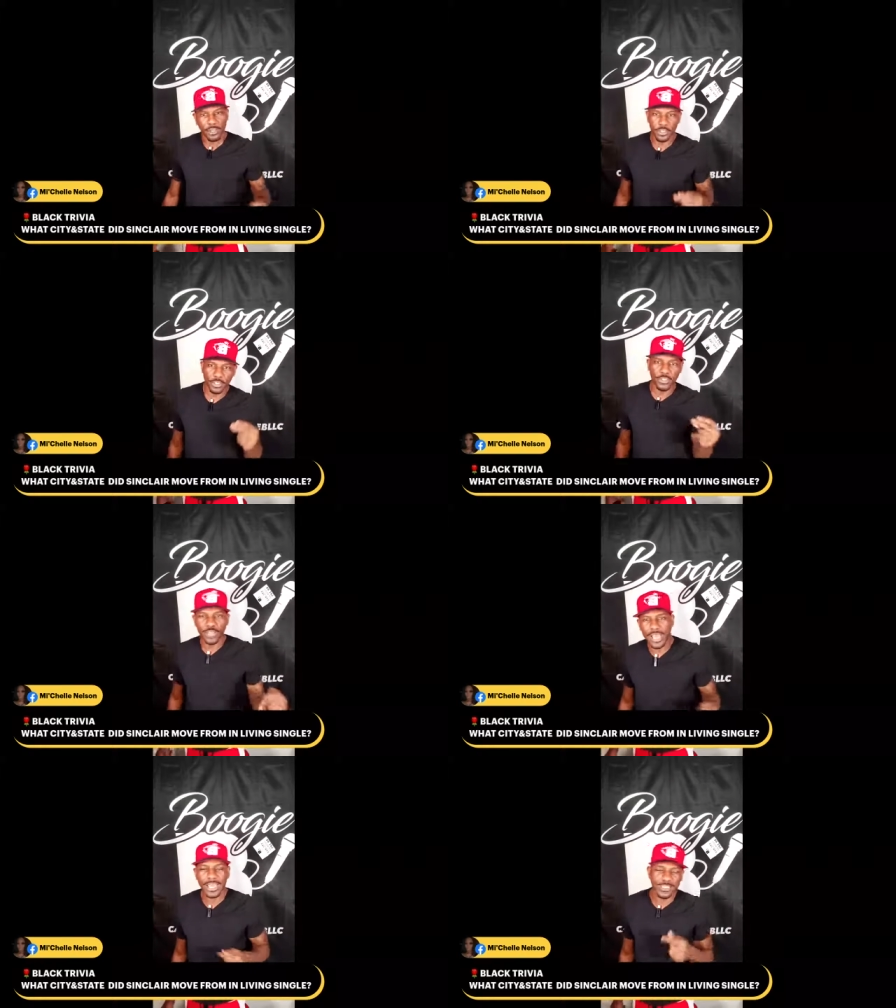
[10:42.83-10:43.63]

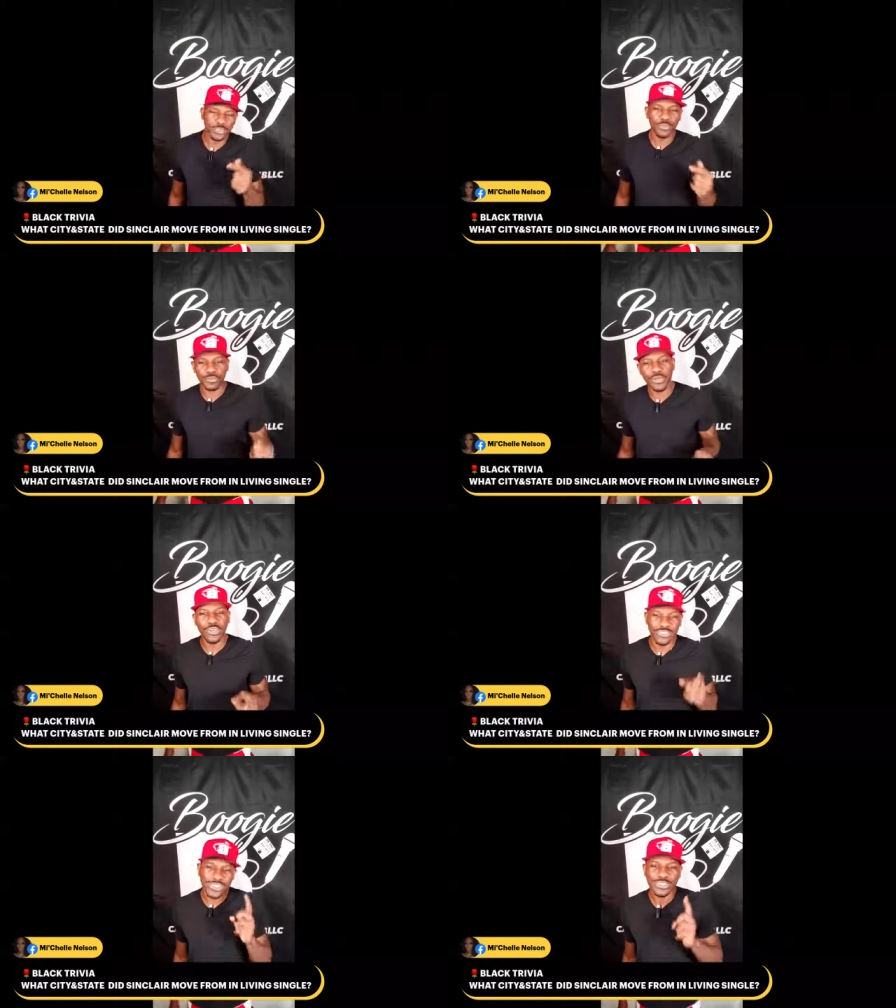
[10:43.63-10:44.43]
You got to
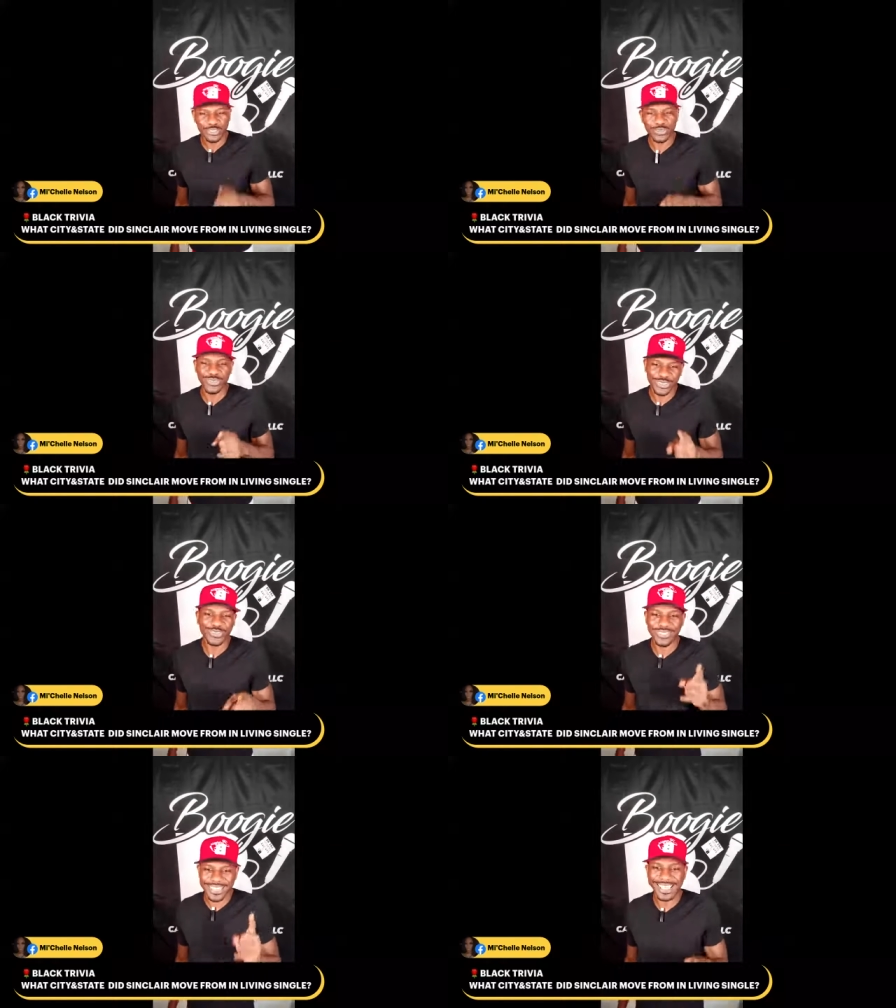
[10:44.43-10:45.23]
push it till
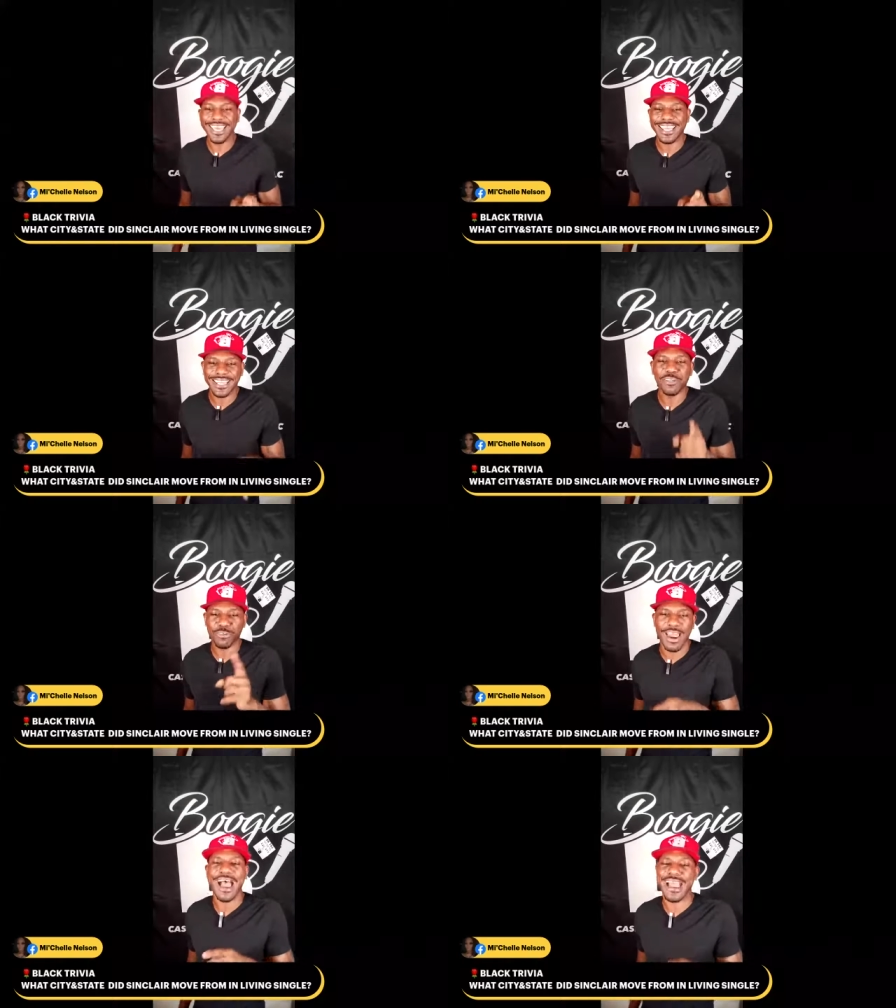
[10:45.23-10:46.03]
you get it
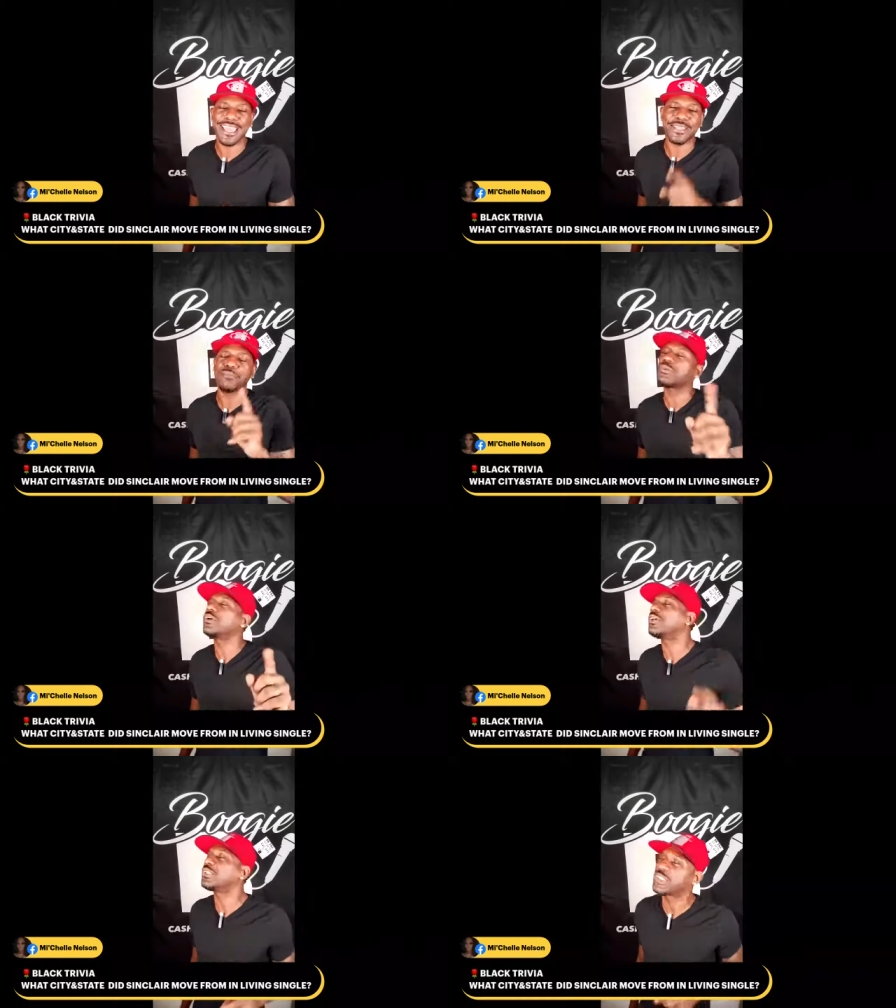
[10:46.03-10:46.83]
right.
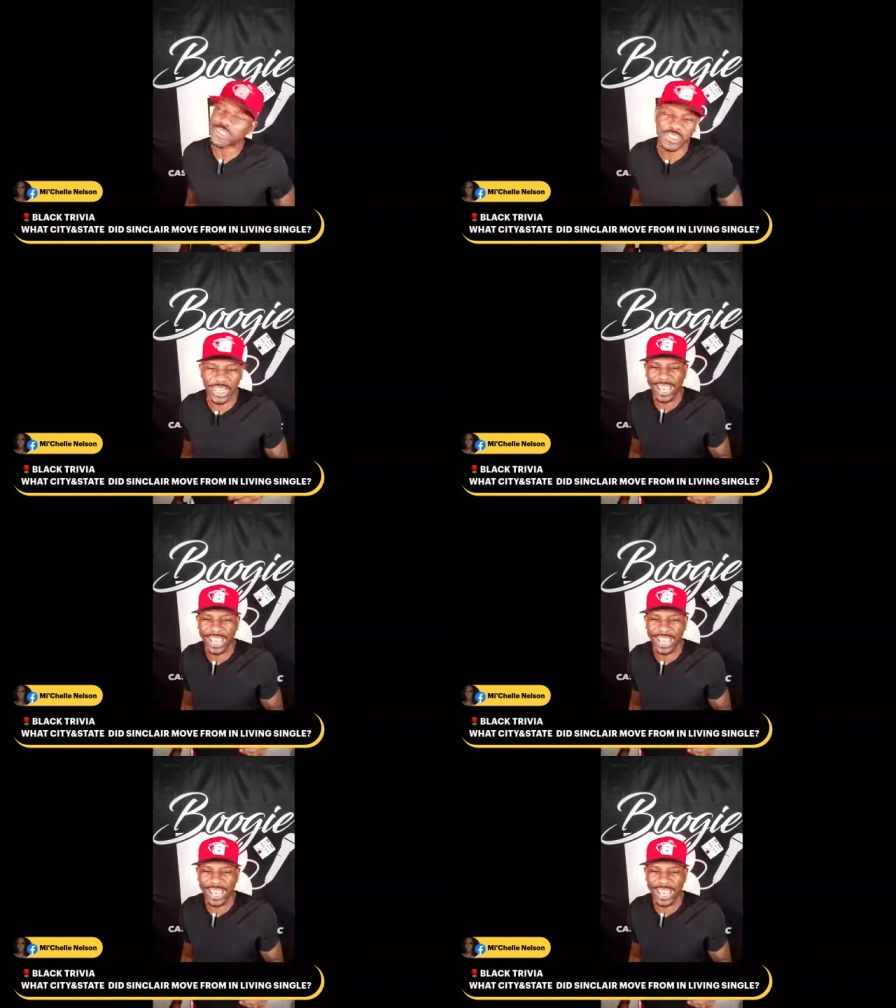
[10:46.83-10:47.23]
Push.